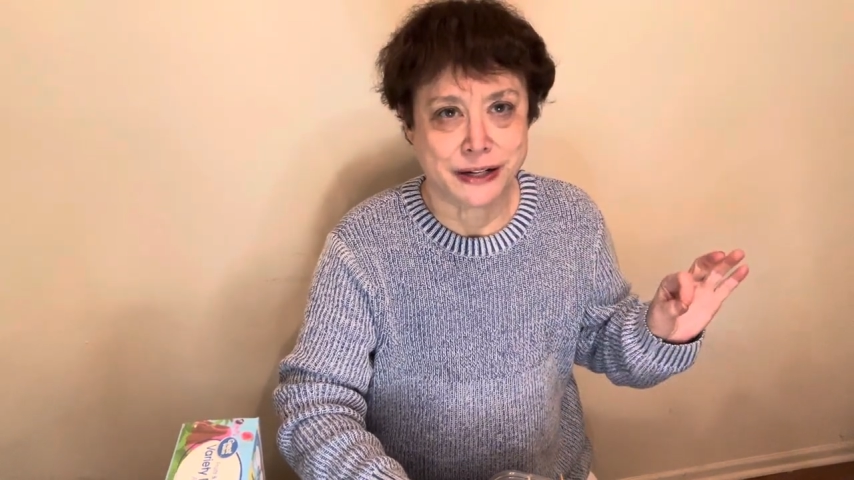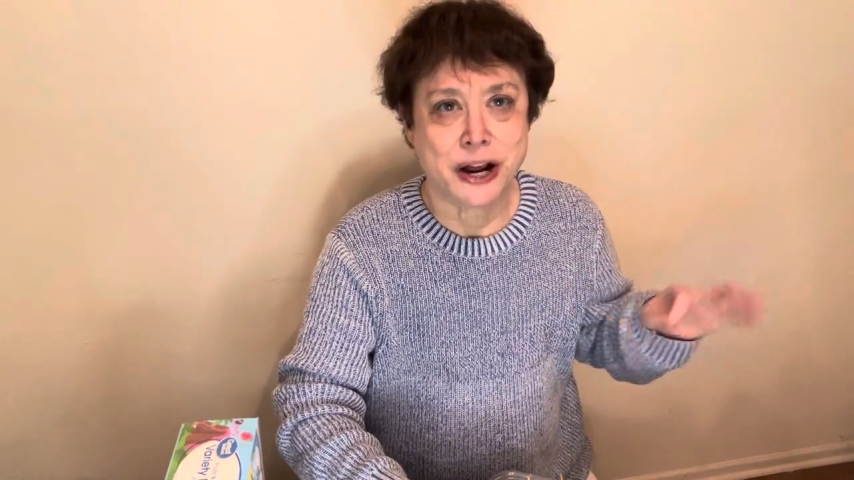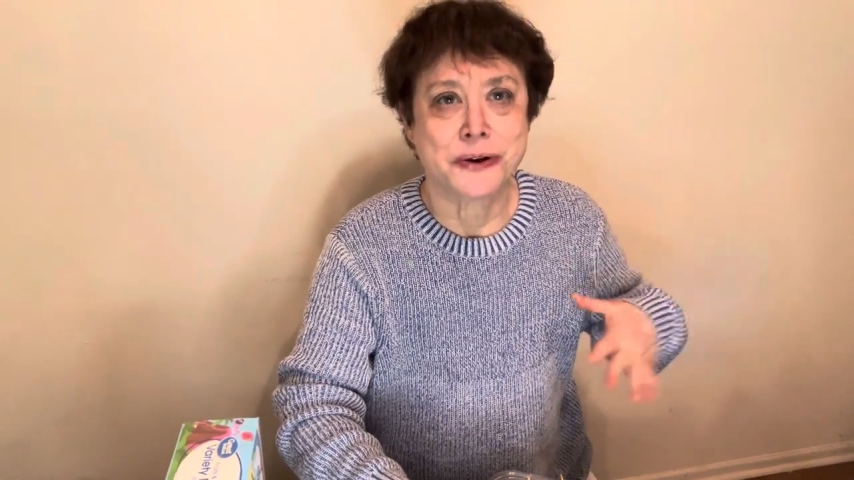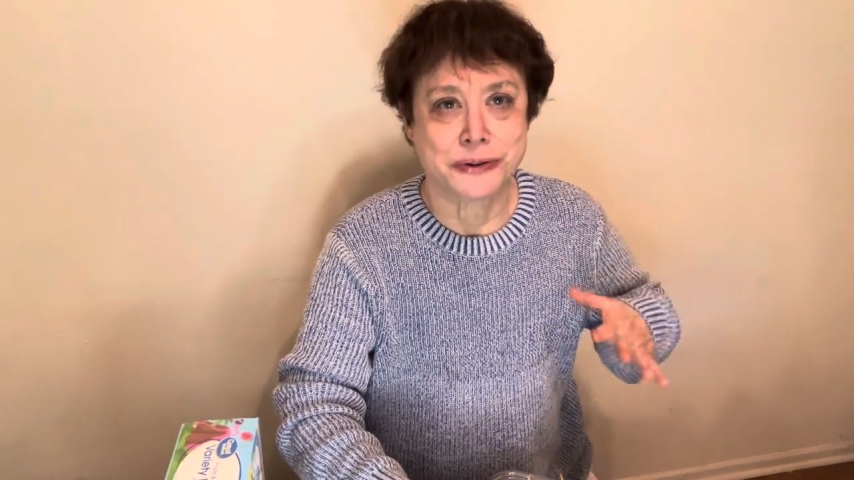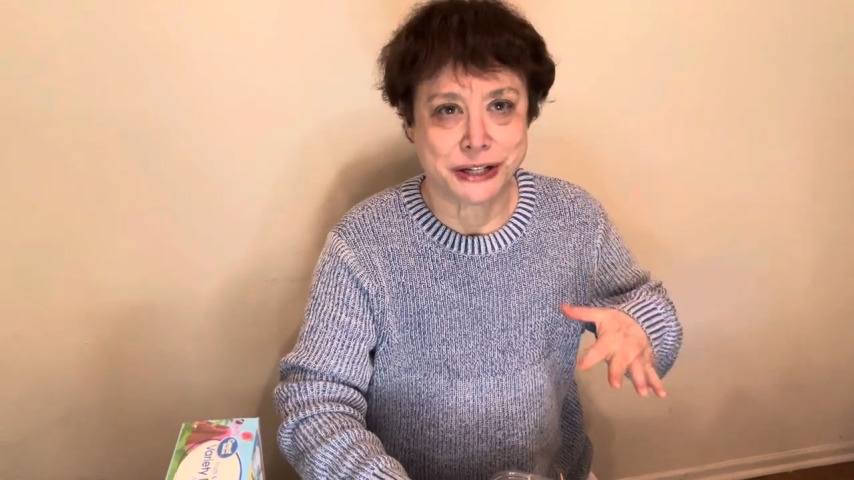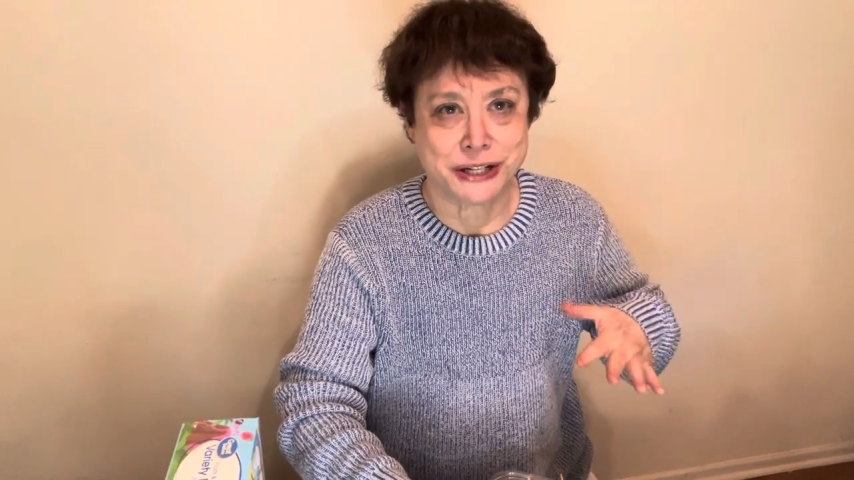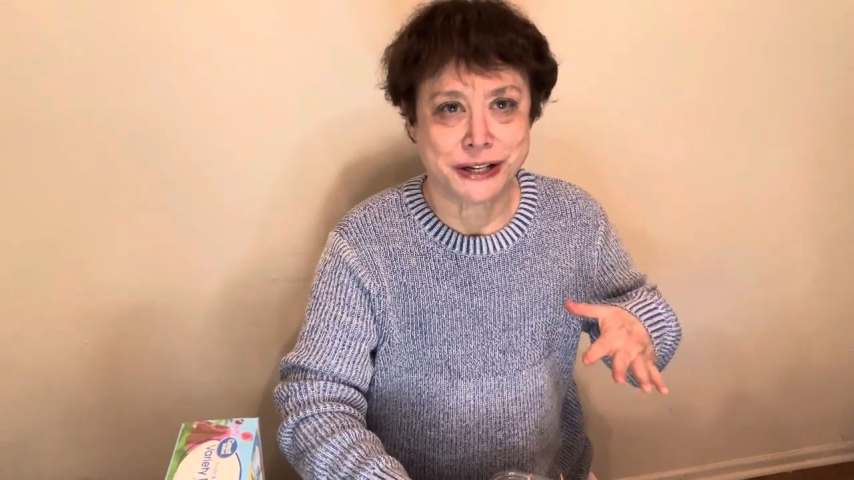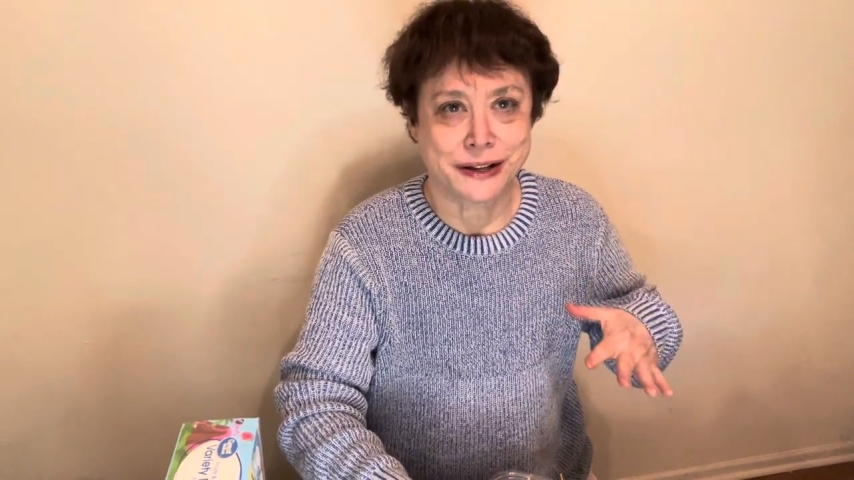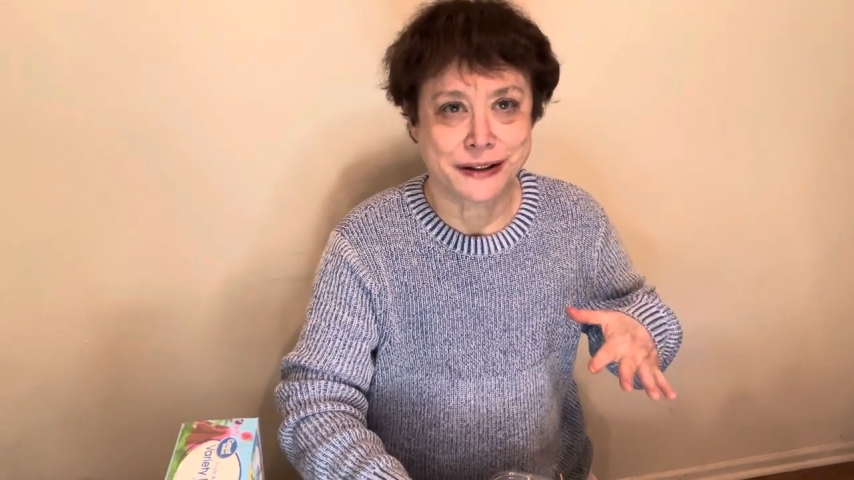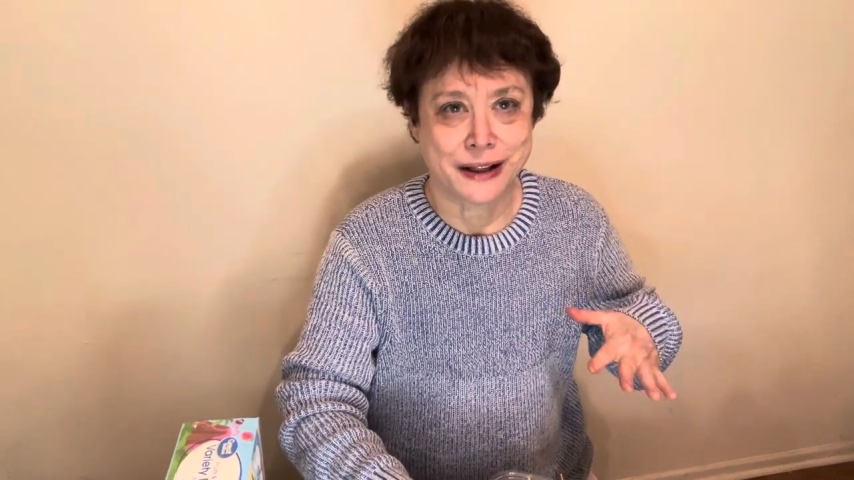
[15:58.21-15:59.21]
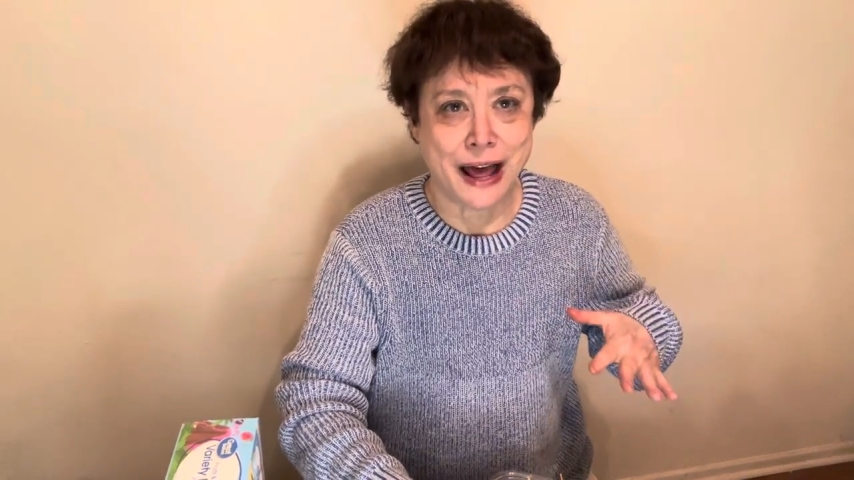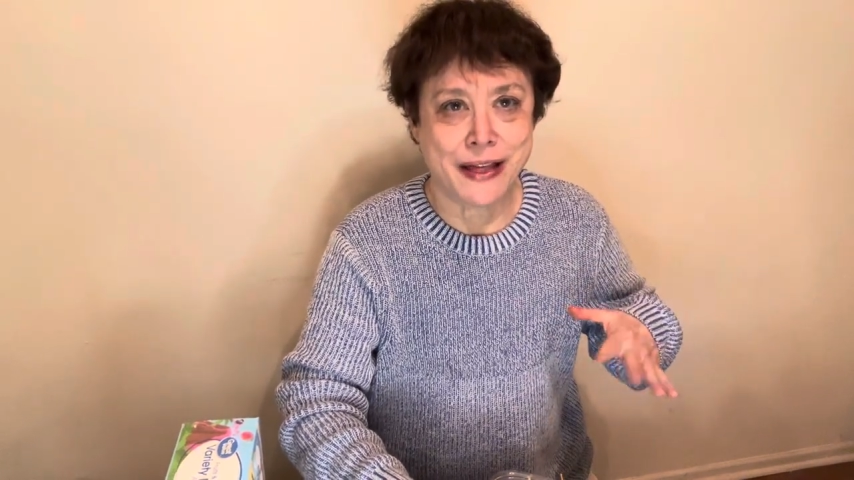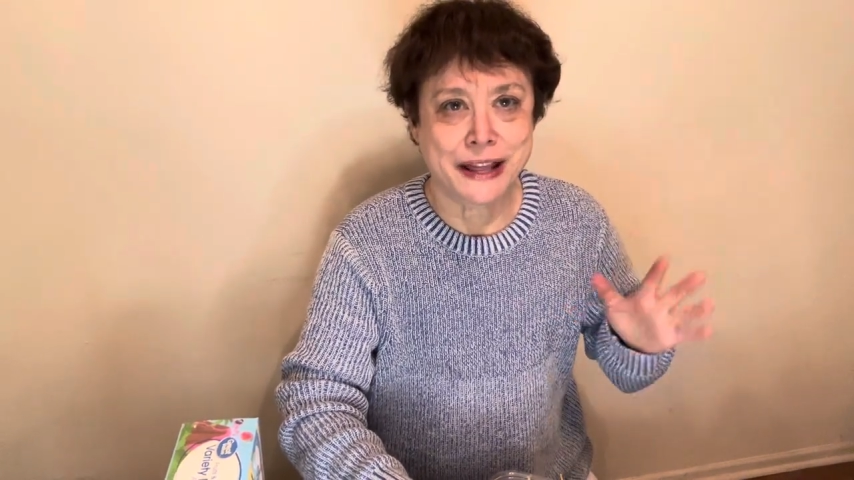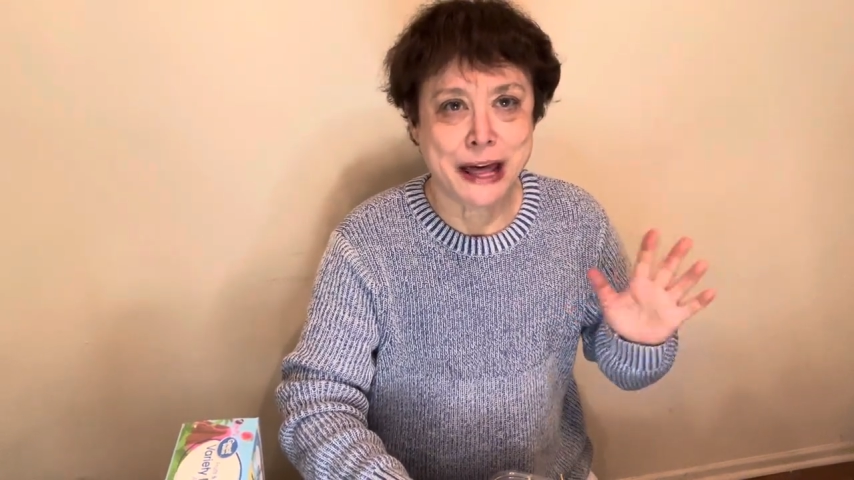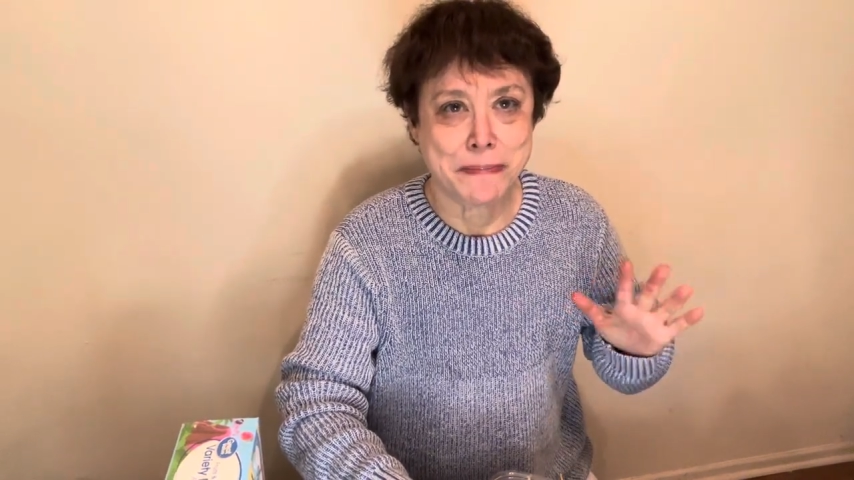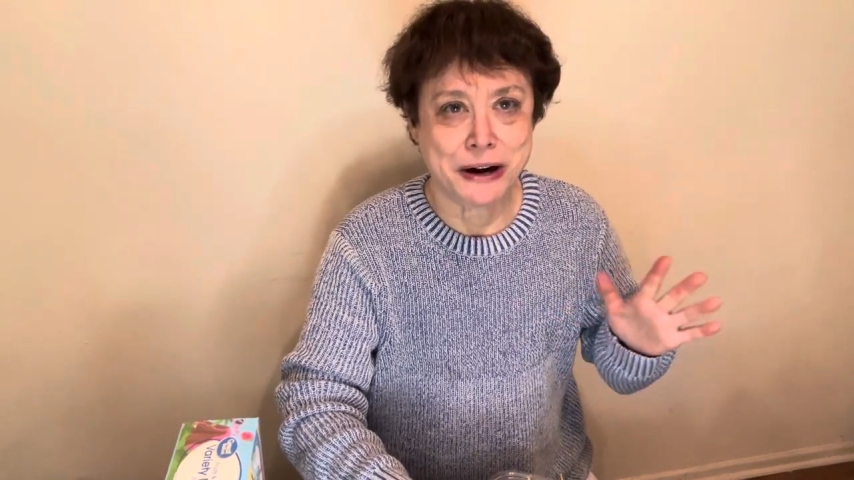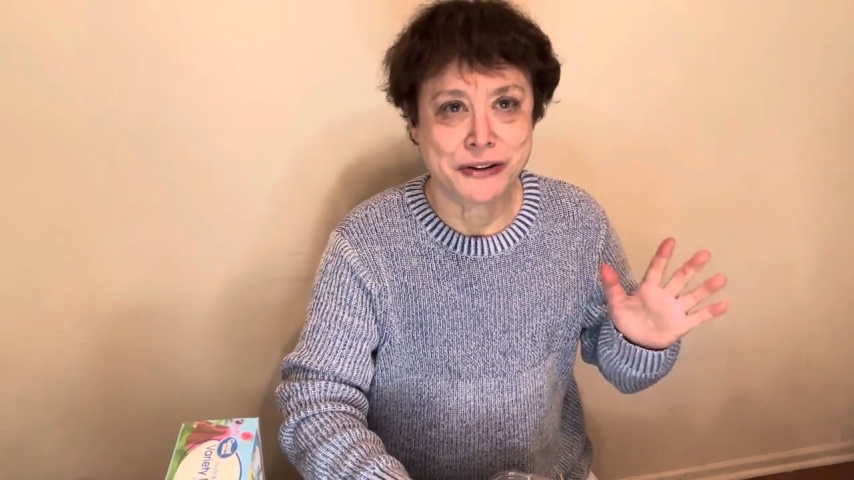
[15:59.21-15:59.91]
toast. I like that better